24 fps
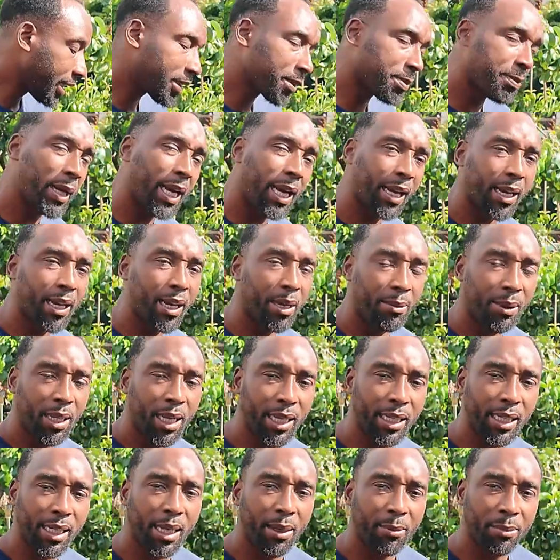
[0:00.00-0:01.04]
this bag up
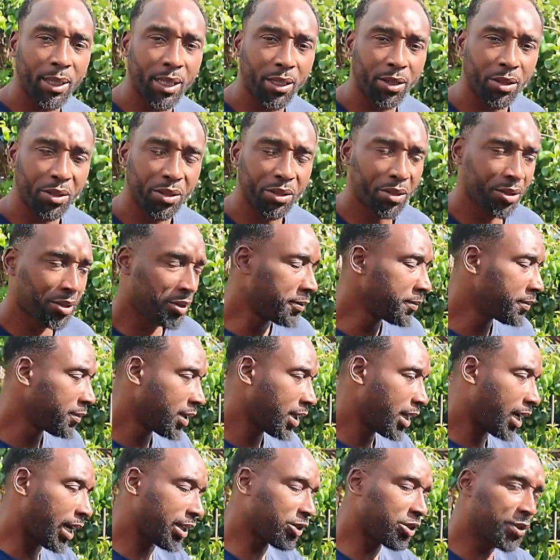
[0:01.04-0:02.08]
like that because
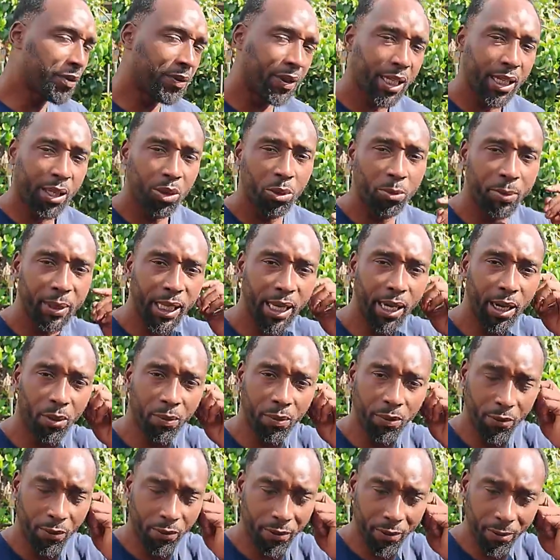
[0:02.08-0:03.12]
I just think it will be
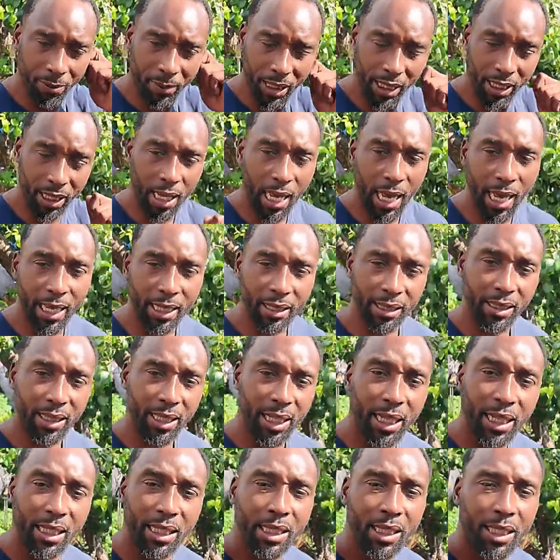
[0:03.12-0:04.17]
helpful for me and
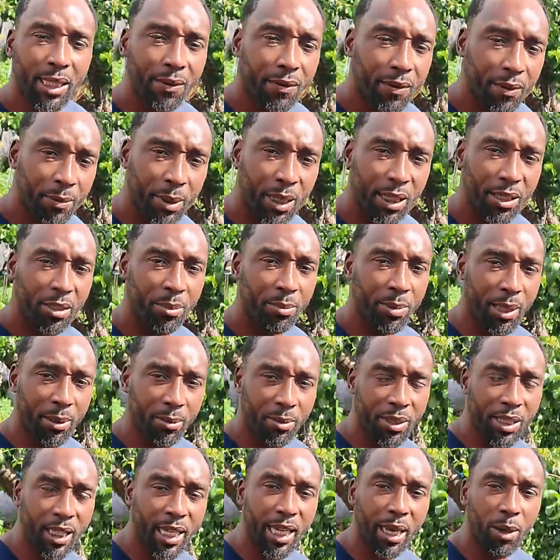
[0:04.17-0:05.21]
easy for me to be able
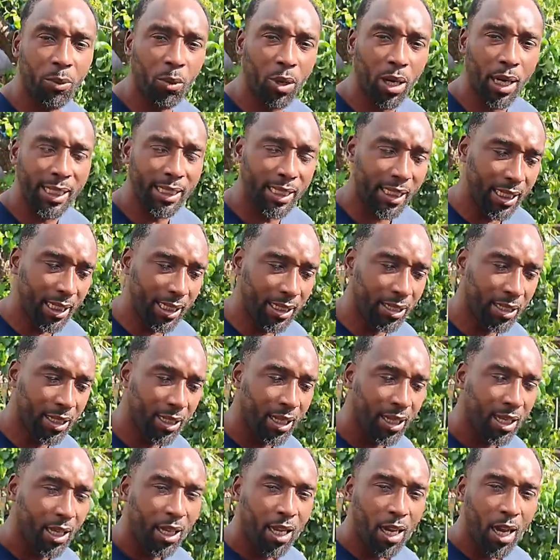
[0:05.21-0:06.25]
to get what I need.
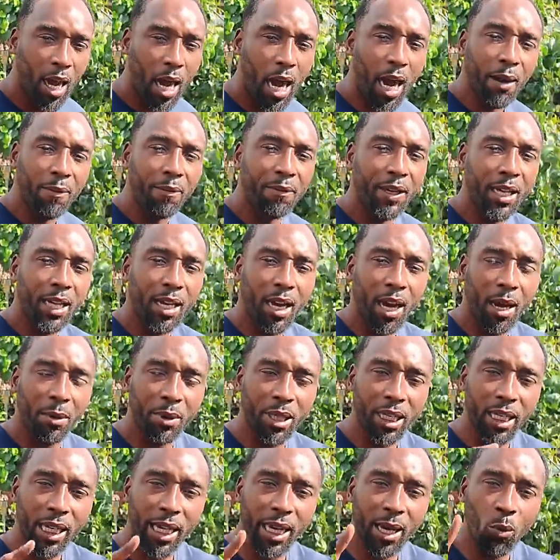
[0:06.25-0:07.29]
I think I'm
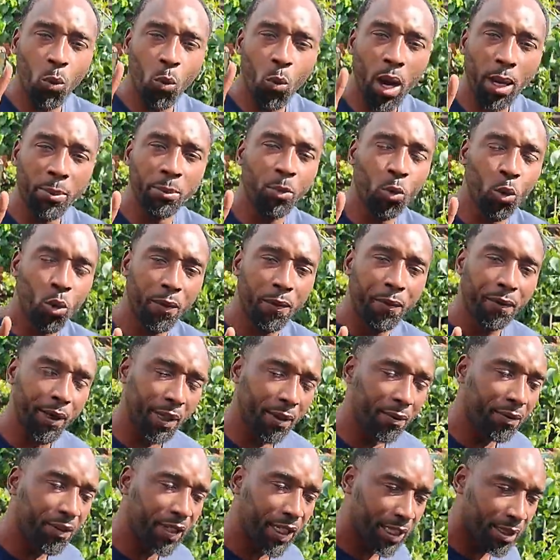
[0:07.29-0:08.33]
going to get one more
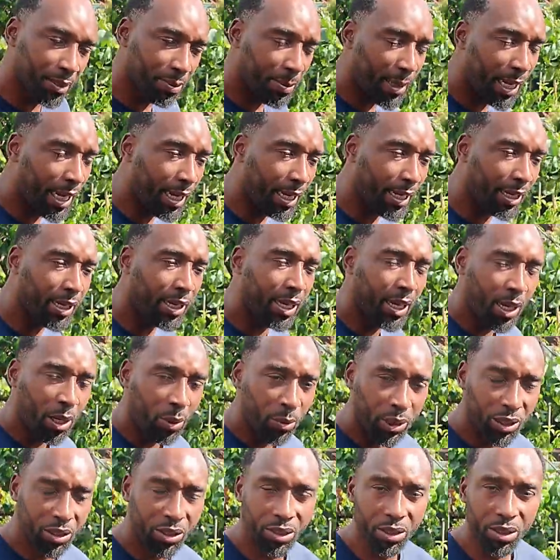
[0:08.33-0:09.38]
thing for this bag,
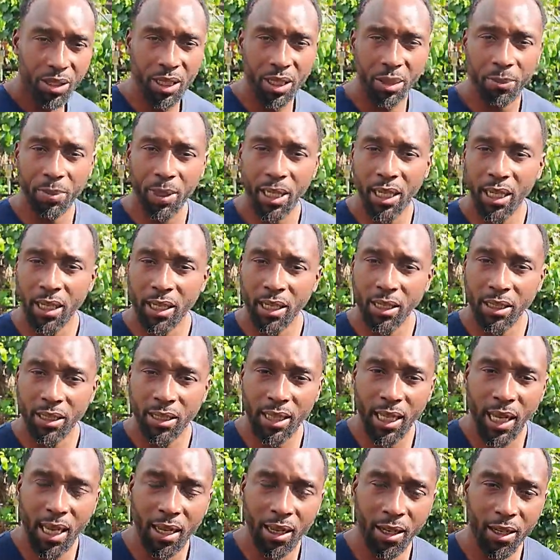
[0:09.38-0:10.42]
which is going to be
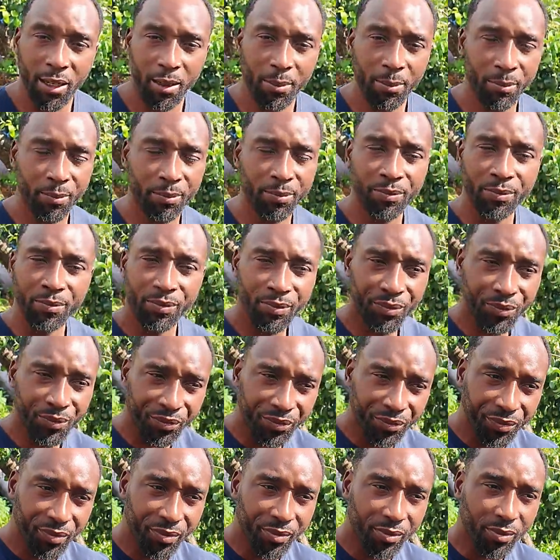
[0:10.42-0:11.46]
that
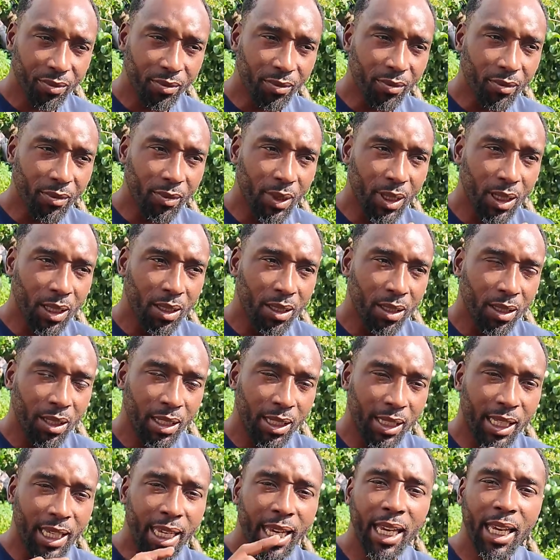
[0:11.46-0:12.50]

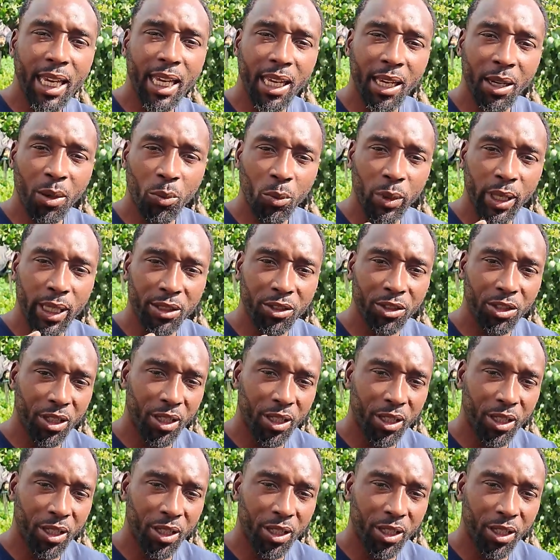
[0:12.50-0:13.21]
key, which